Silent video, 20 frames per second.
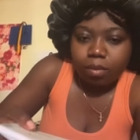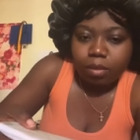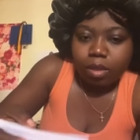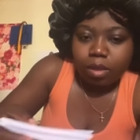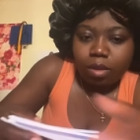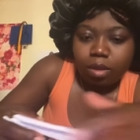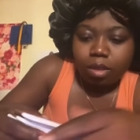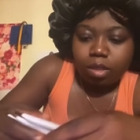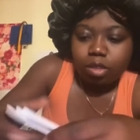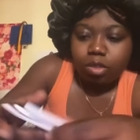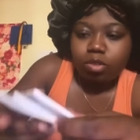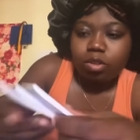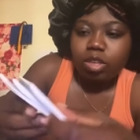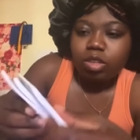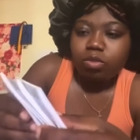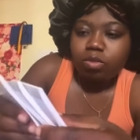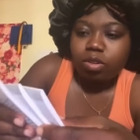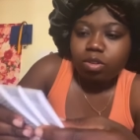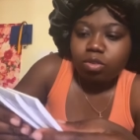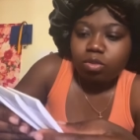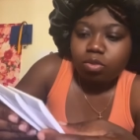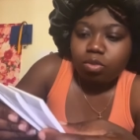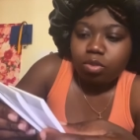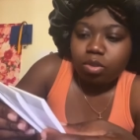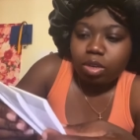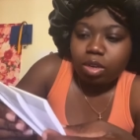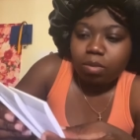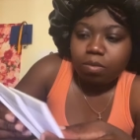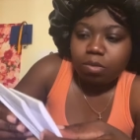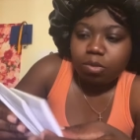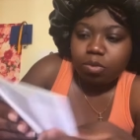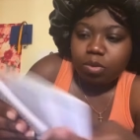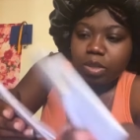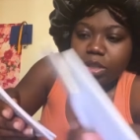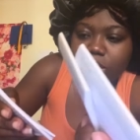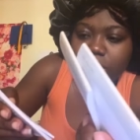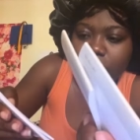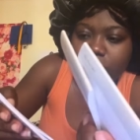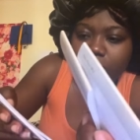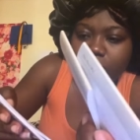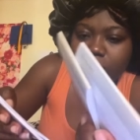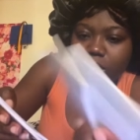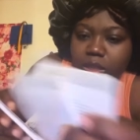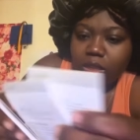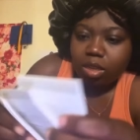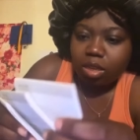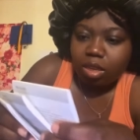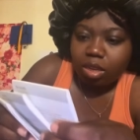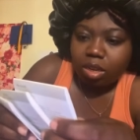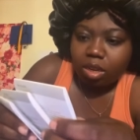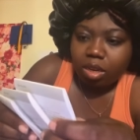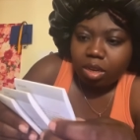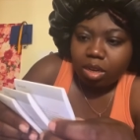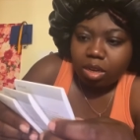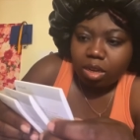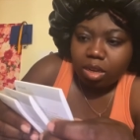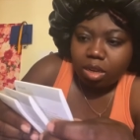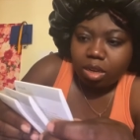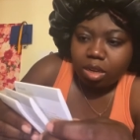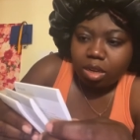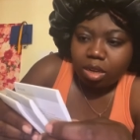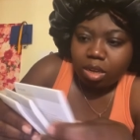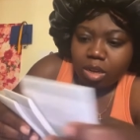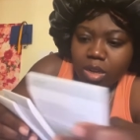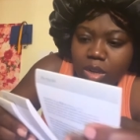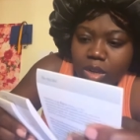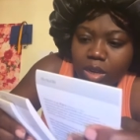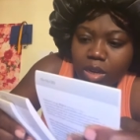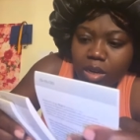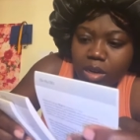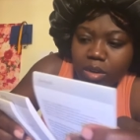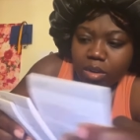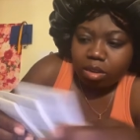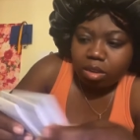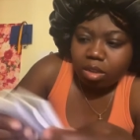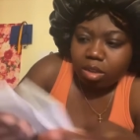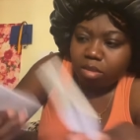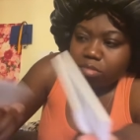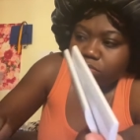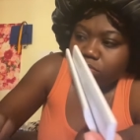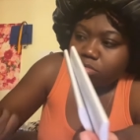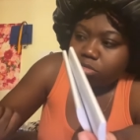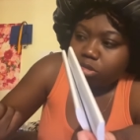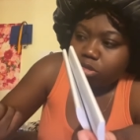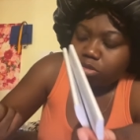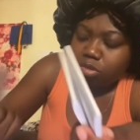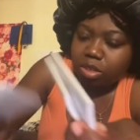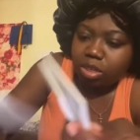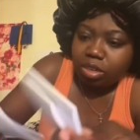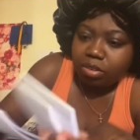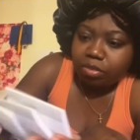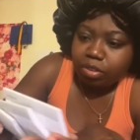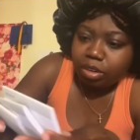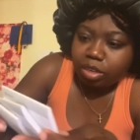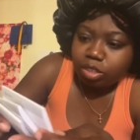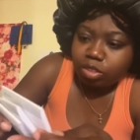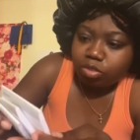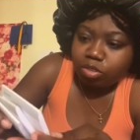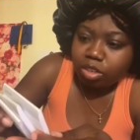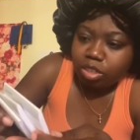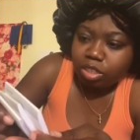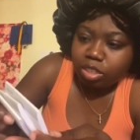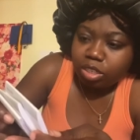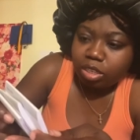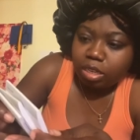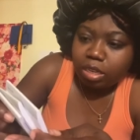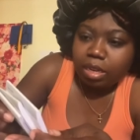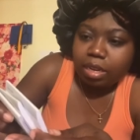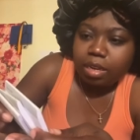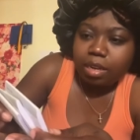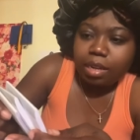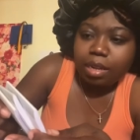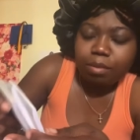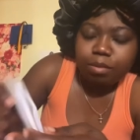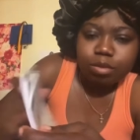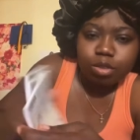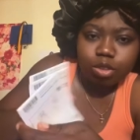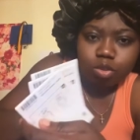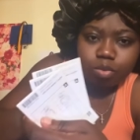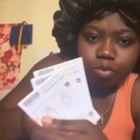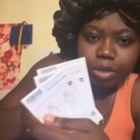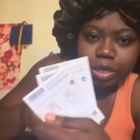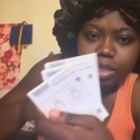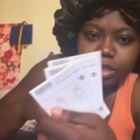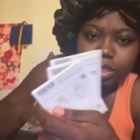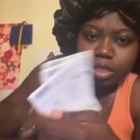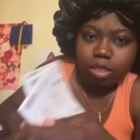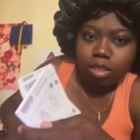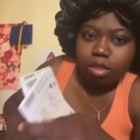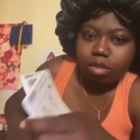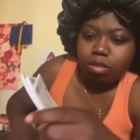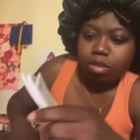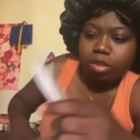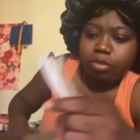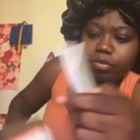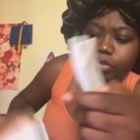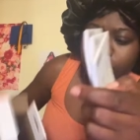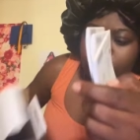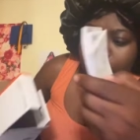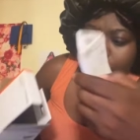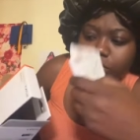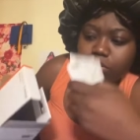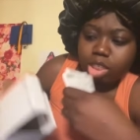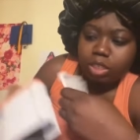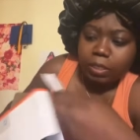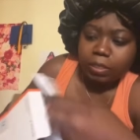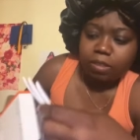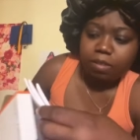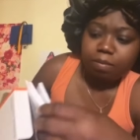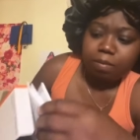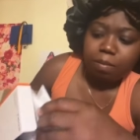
one comes with a lot of 3 different instructions, and I'm assuming it's in different languages. Still,